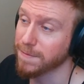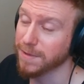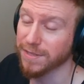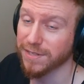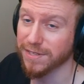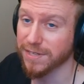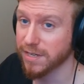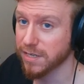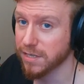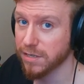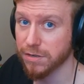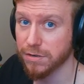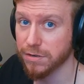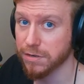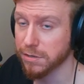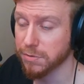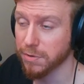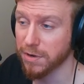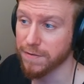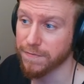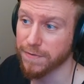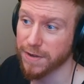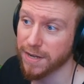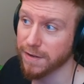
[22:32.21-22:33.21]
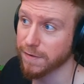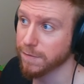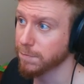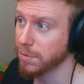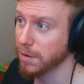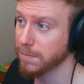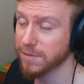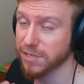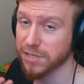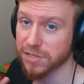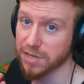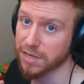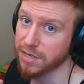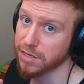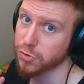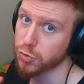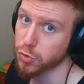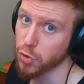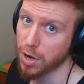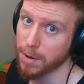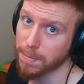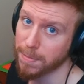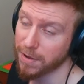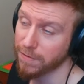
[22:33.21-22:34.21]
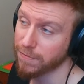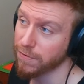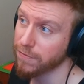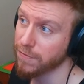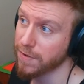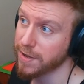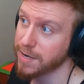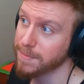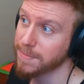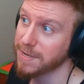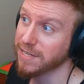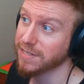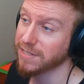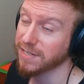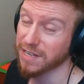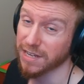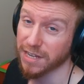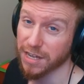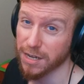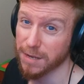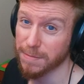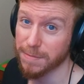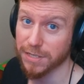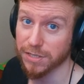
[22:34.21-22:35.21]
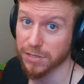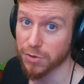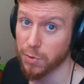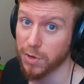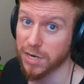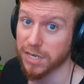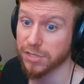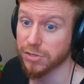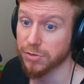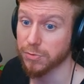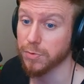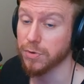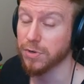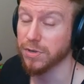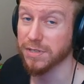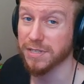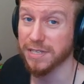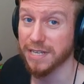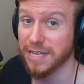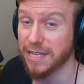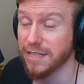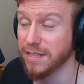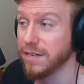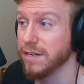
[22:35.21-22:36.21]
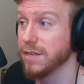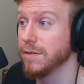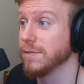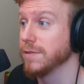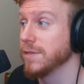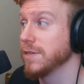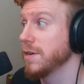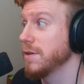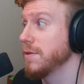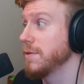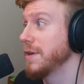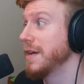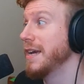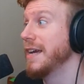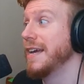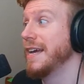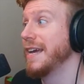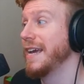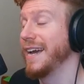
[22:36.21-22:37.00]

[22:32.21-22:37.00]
but 625 is probably just going to drop off of enemies and come as quest rewards in the new zone.